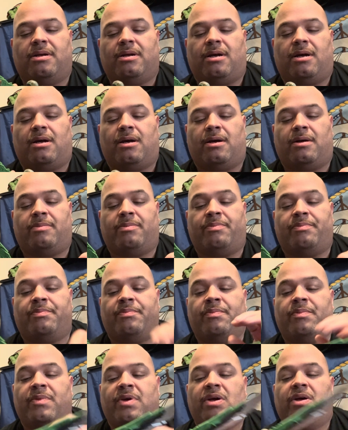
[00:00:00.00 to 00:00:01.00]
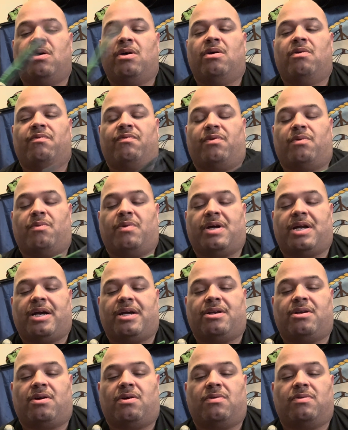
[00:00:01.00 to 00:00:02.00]
From what I
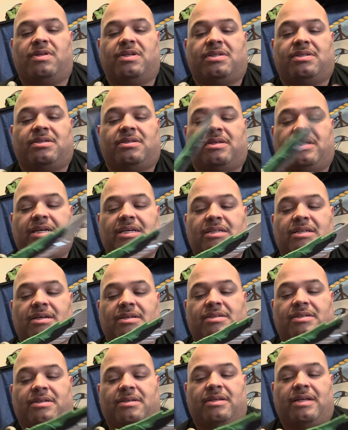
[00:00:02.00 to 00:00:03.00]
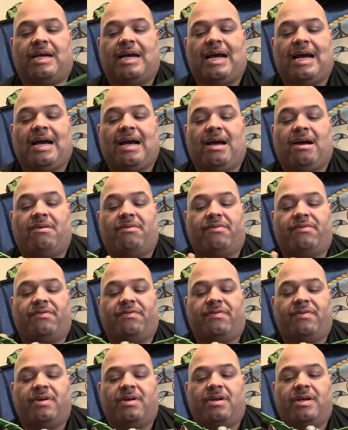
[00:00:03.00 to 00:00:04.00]
know, he doesn't have
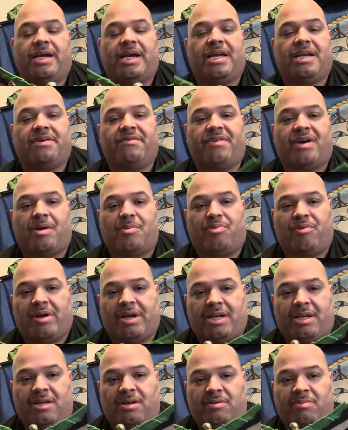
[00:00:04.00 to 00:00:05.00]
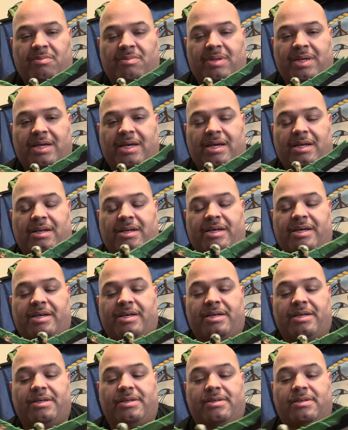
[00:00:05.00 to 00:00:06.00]
any vibranium in
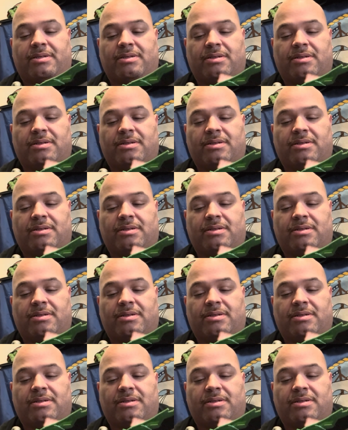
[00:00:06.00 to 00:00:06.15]
his